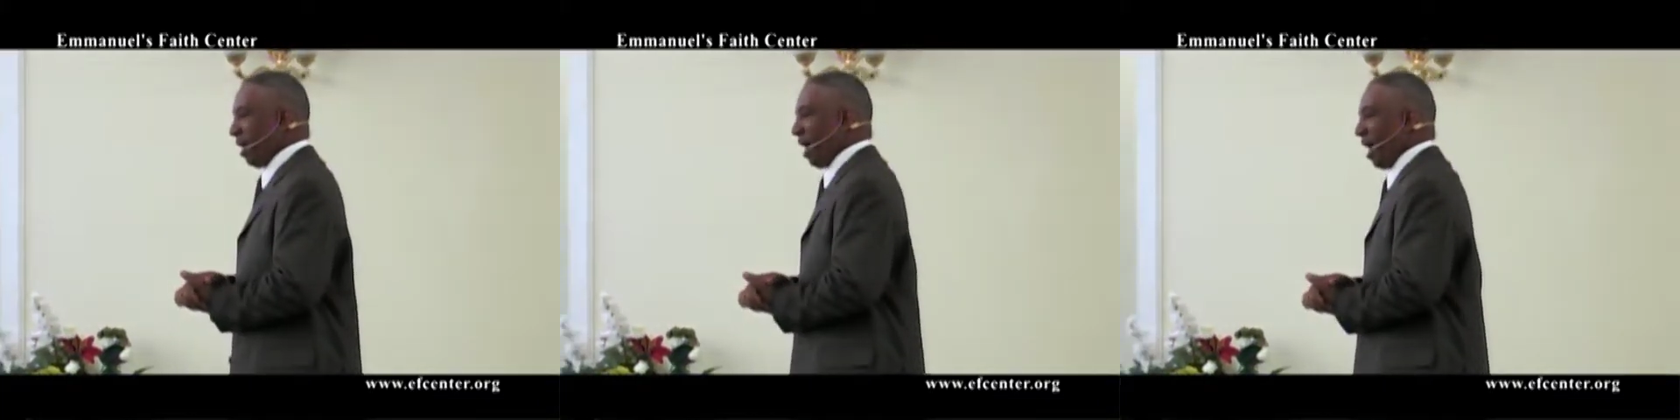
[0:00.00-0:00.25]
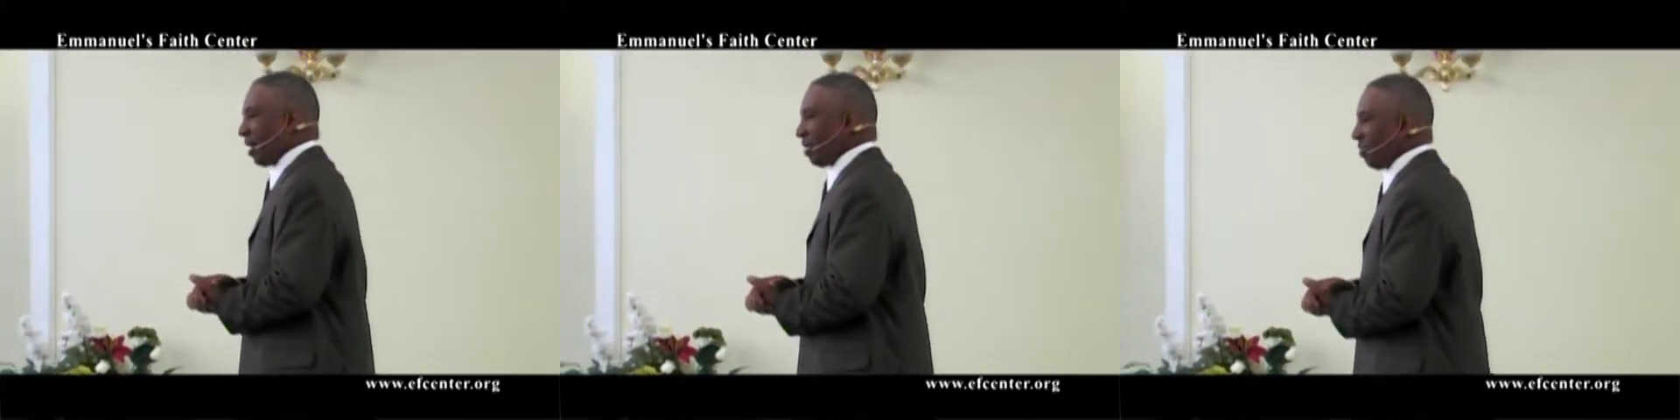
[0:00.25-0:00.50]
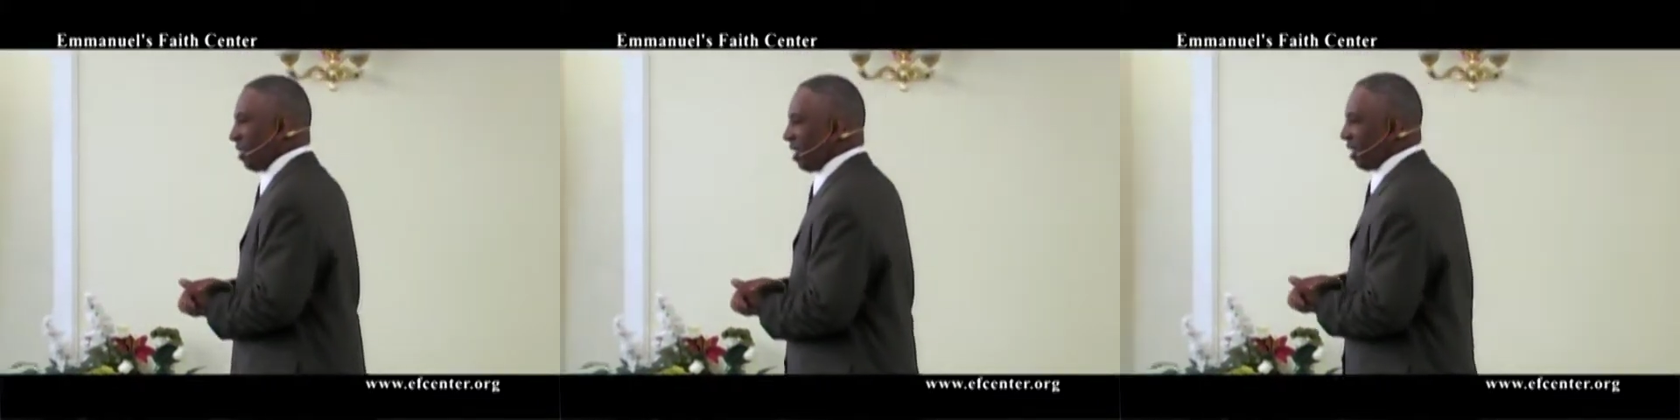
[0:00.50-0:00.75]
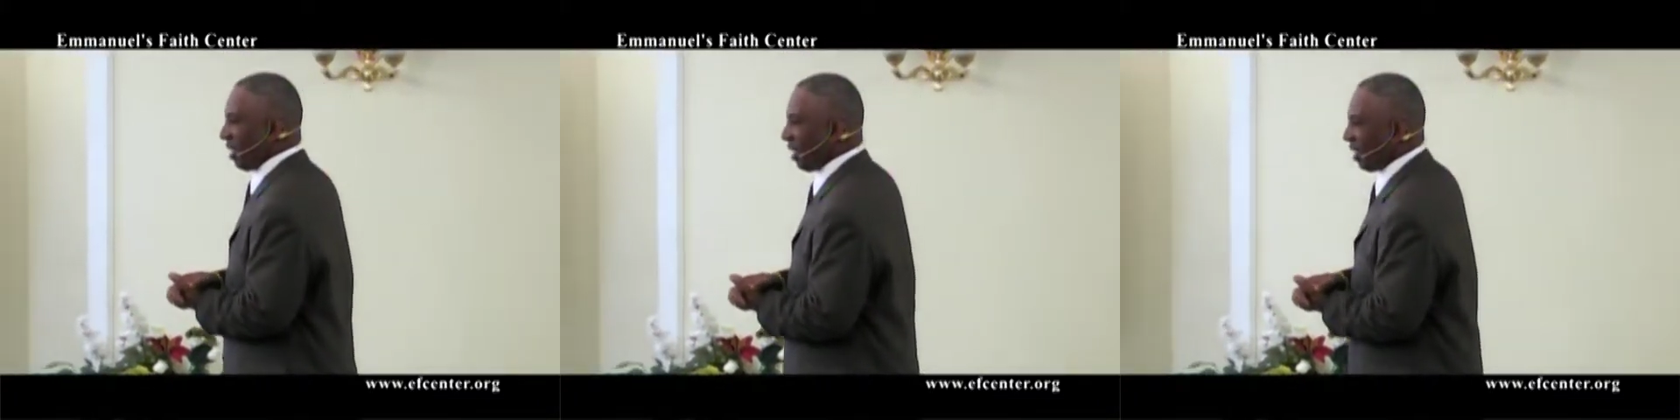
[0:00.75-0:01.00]
He asked
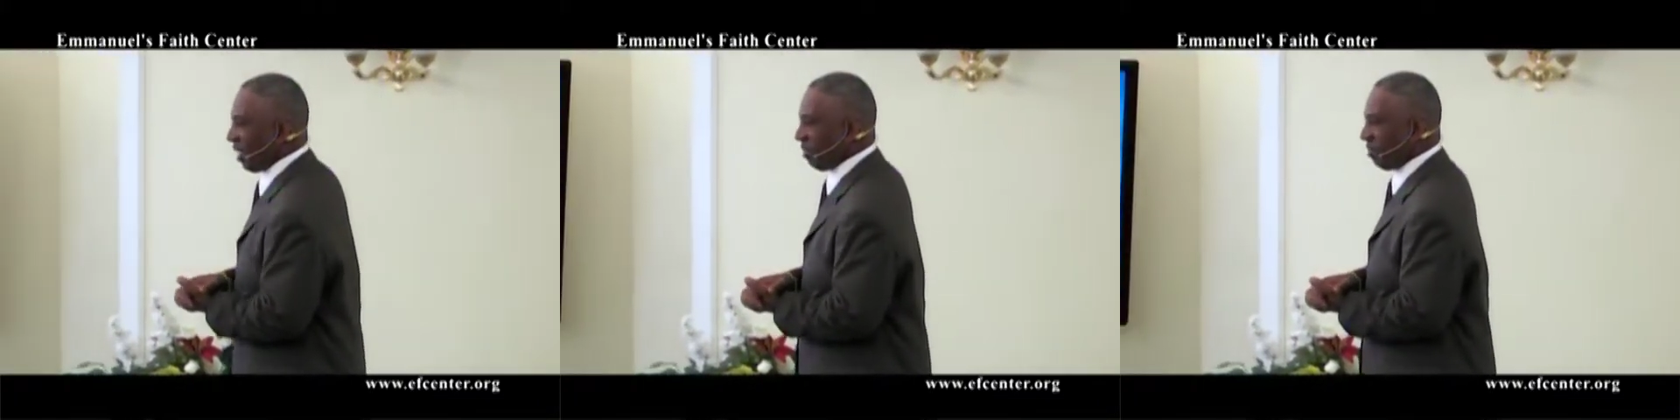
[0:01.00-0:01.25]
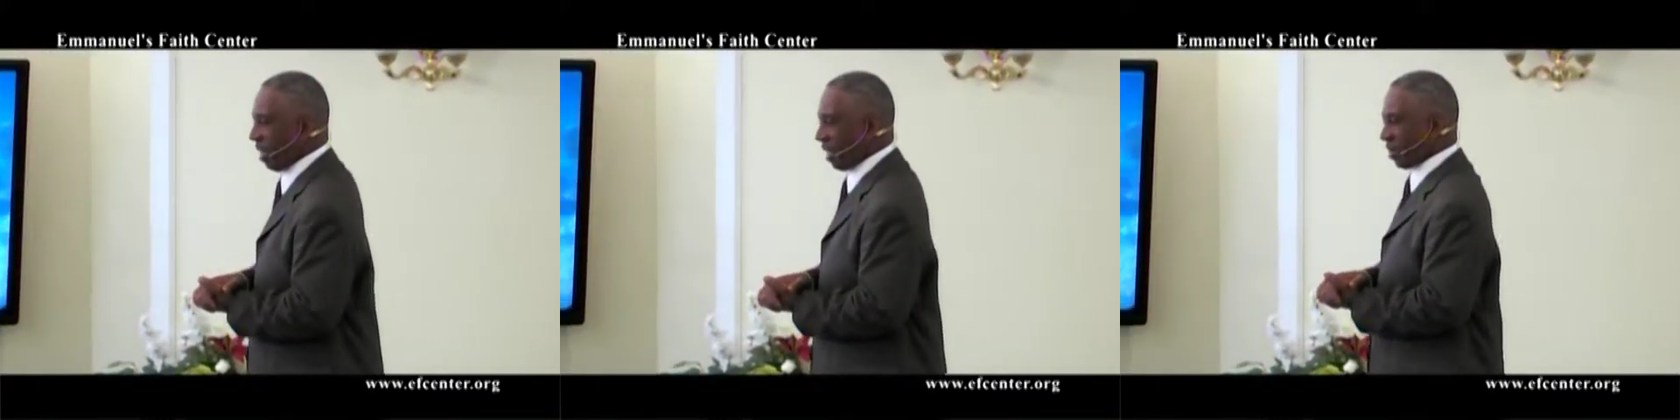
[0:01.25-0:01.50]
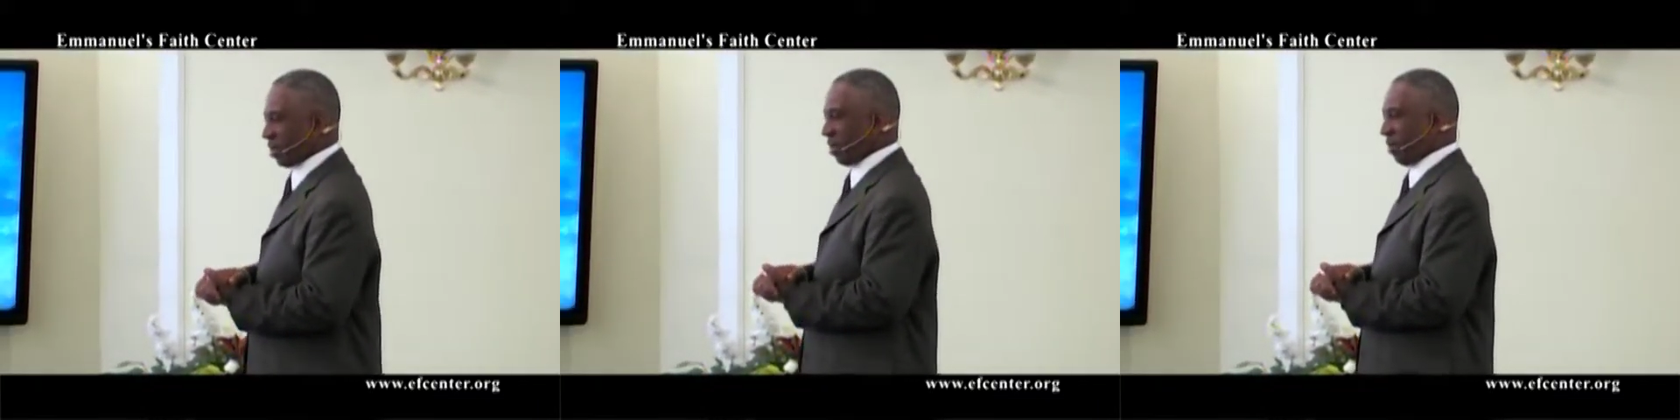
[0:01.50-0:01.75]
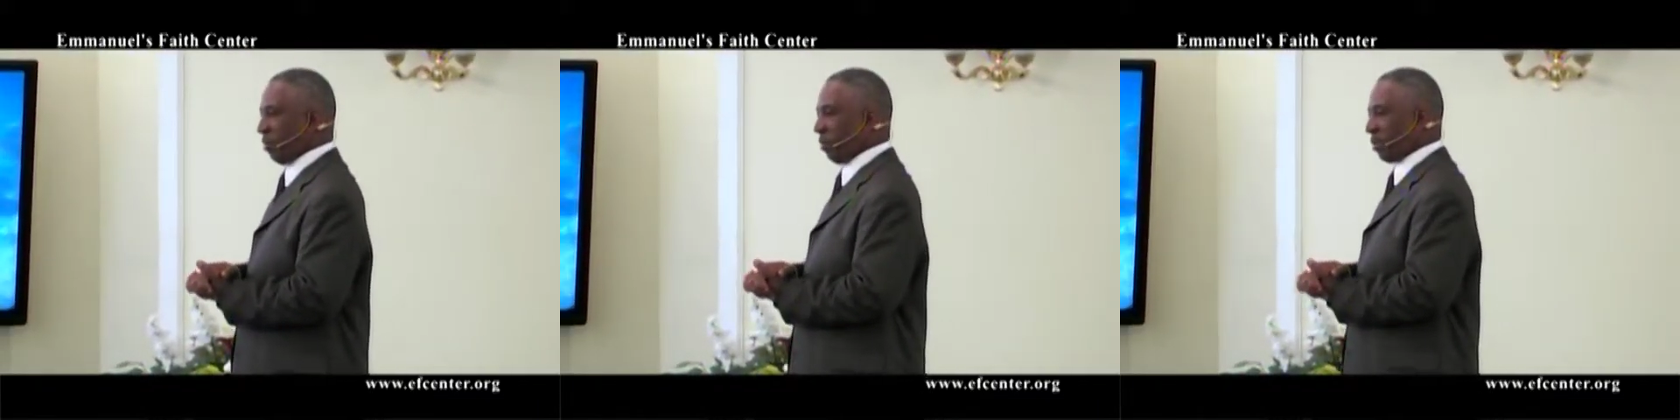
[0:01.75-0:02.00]
me about a
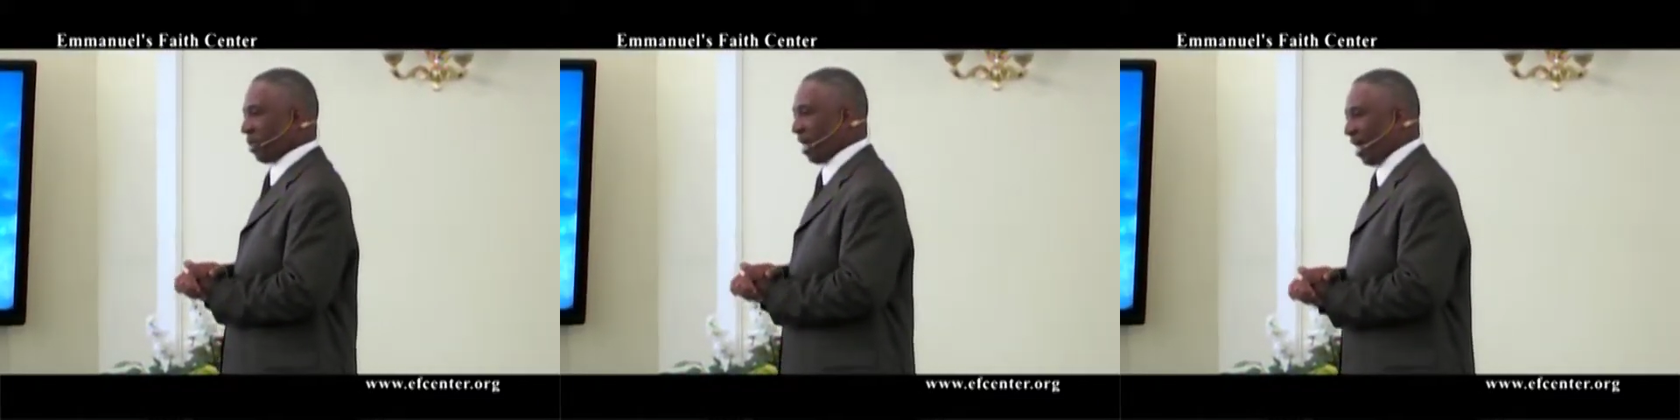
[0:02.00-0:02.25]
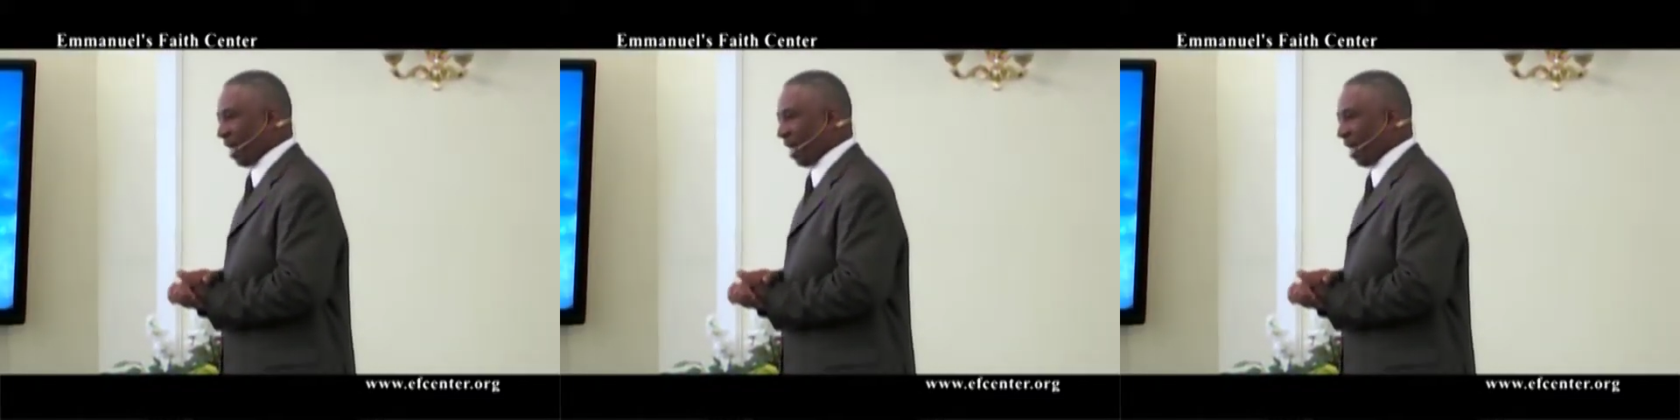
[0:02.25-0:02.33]
jar, what you